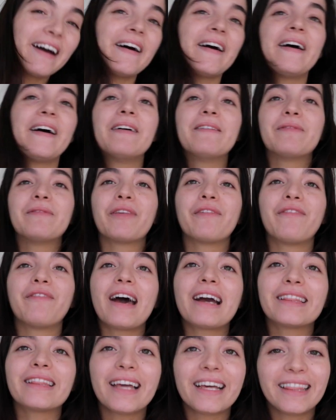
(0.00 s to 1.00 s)
the
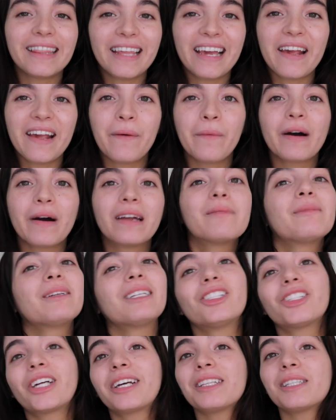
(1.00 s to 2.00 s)
fact that they wanted
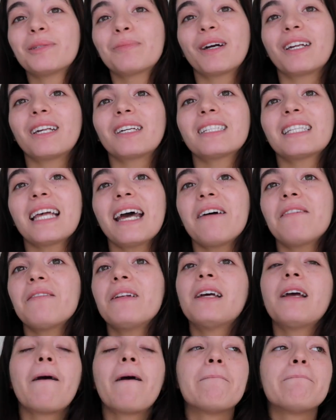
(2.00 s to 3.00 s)
me to try these products out
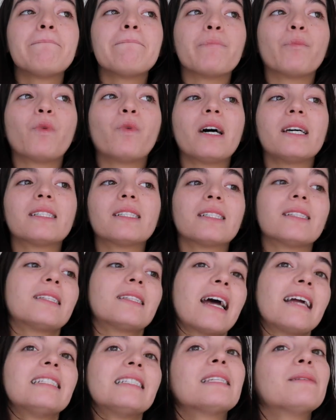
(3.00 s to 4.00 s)
was a
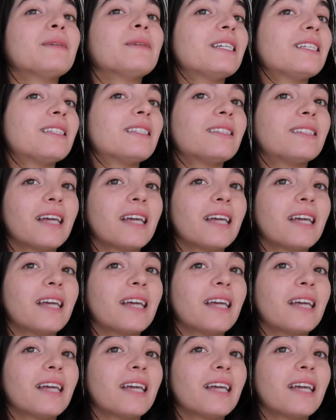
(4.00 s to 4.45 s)
sign to me to